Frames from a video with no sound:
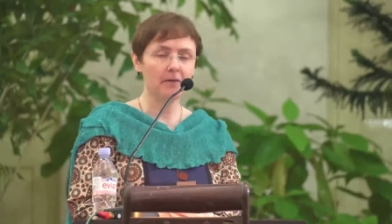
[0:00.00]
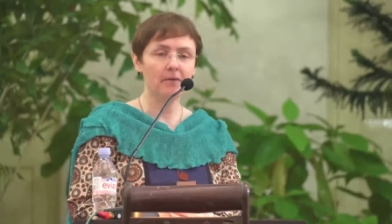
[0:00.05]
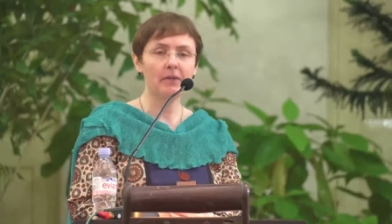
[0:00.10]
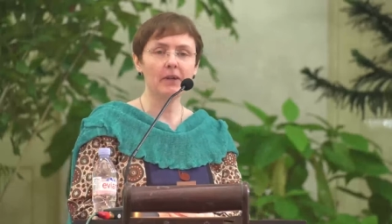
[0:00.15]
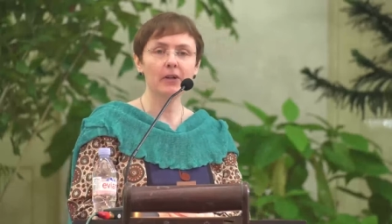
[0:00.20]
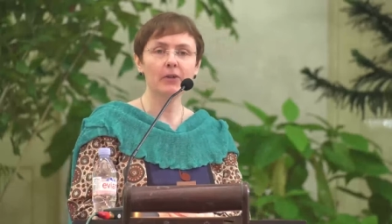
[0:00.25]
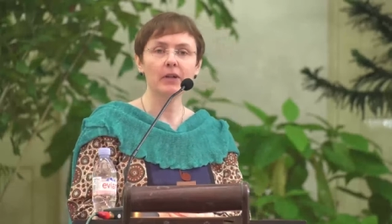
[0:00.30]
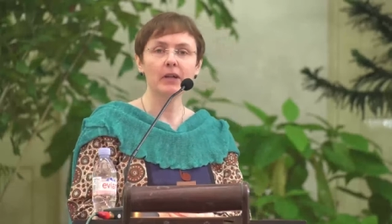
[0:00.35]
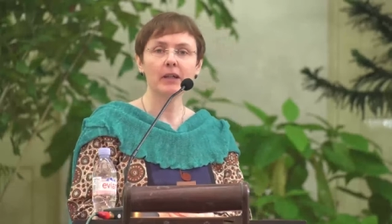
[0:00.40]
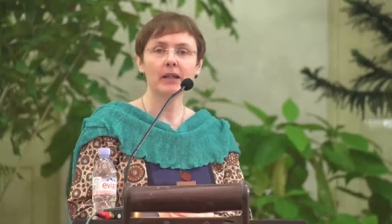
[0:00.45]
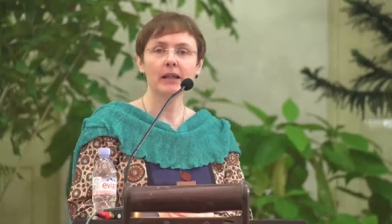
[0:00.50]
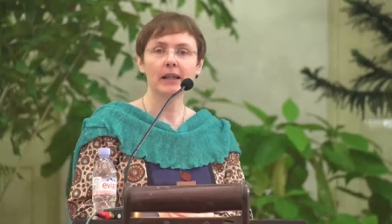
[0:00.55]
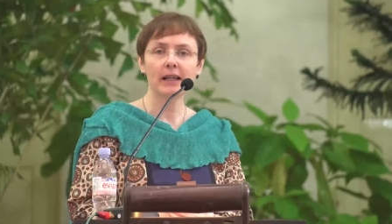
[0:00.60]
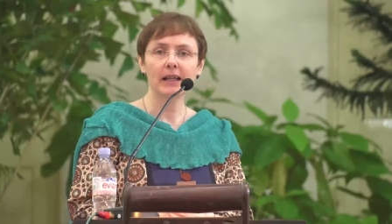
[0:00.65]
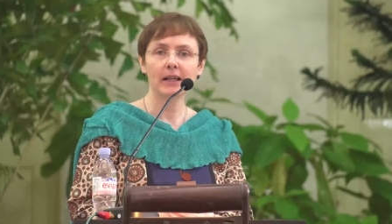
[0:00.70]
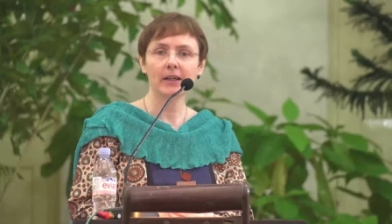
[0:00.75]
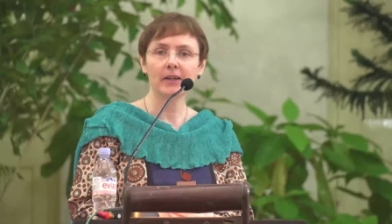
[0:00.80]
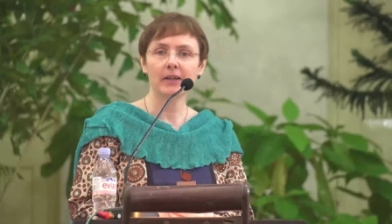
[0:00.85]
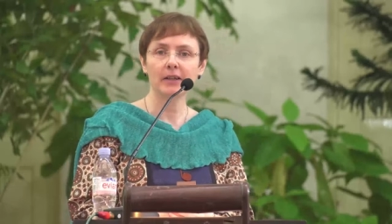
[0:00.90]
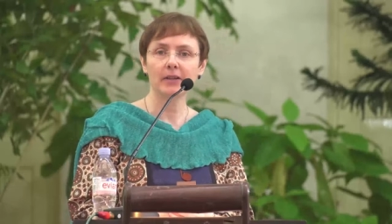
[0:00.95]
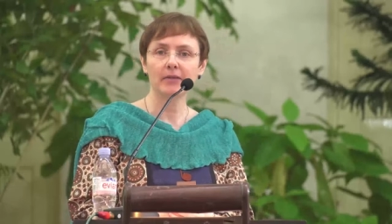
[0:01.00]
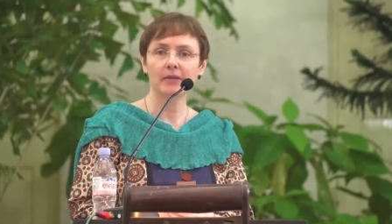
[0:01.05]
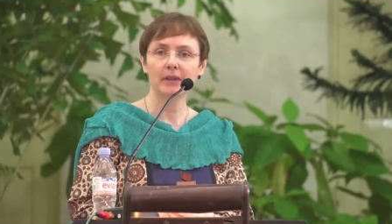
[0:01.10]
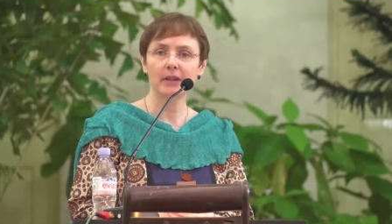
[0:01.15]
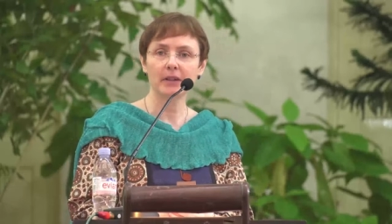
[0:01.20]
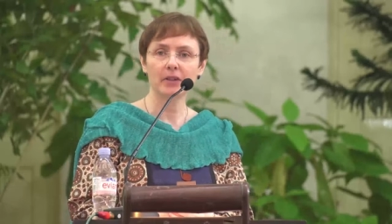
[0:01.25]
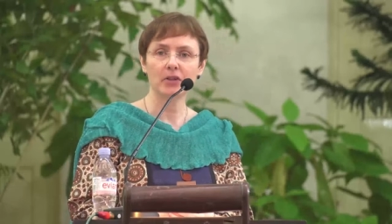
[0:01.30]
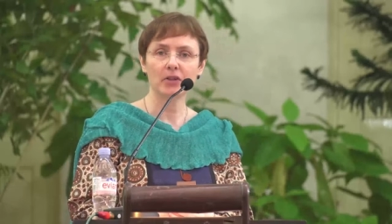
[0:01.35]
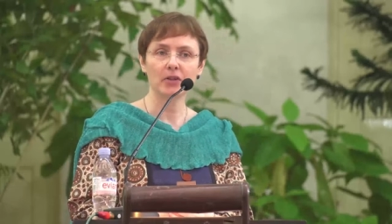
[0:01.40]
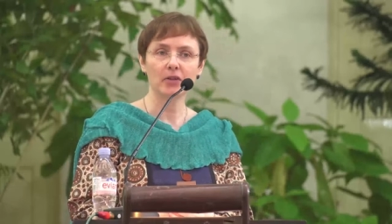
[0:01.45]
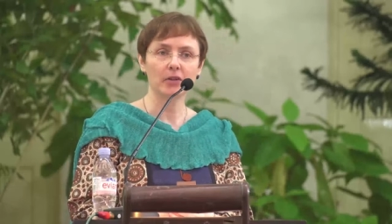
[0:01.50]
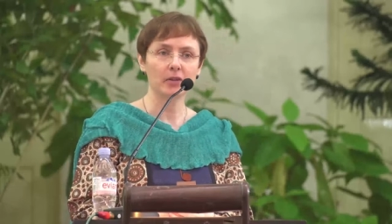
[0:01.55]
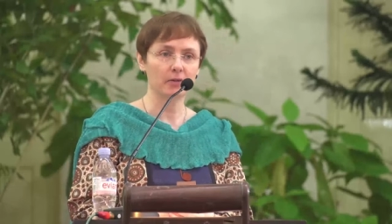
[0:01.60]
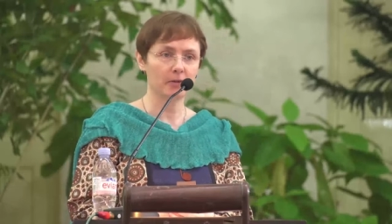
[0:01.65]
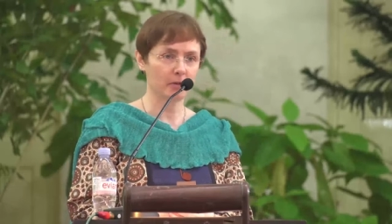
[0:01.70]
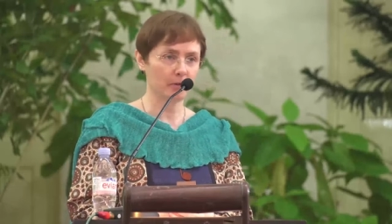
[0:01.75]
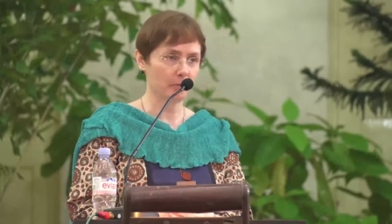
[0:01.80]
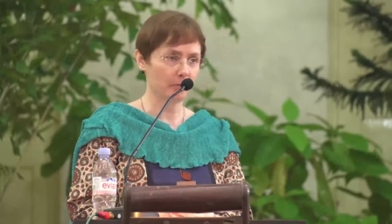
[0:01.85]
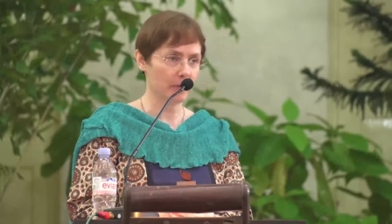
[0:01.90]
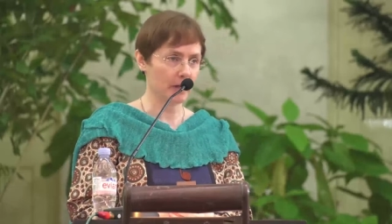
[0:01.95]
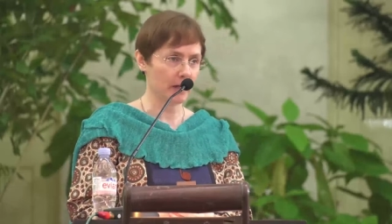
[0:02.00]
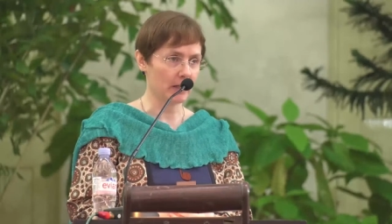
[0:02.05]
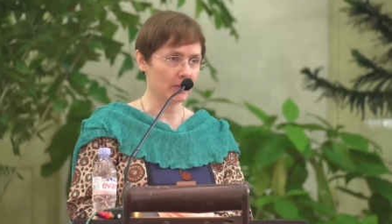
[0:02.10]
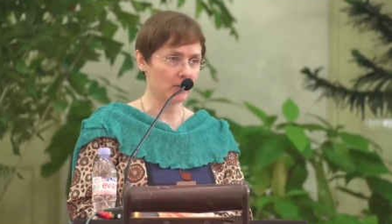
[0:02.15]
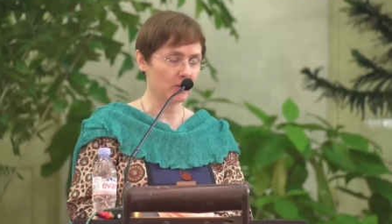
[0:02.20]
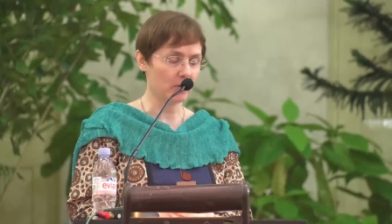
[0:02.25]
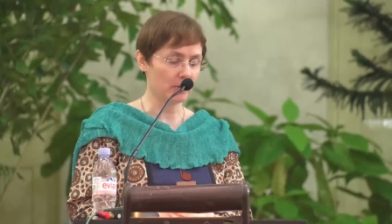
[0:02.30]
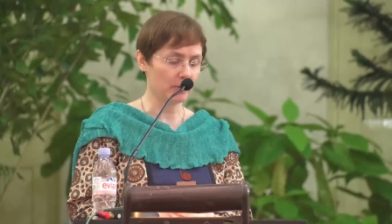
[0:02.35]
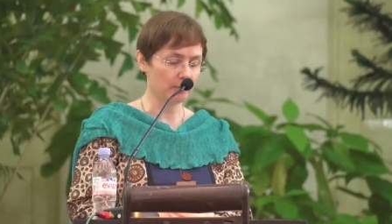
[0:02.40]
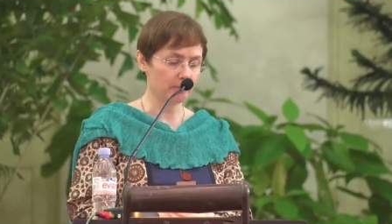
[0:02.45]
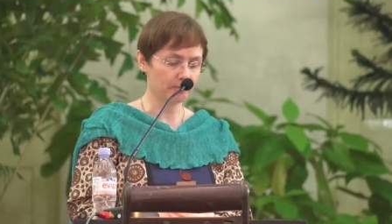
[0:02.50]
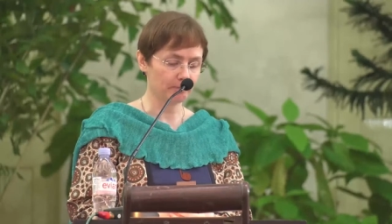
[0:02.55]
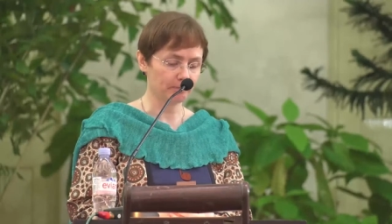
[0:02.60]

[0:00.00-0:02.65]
very clear definition of compassion,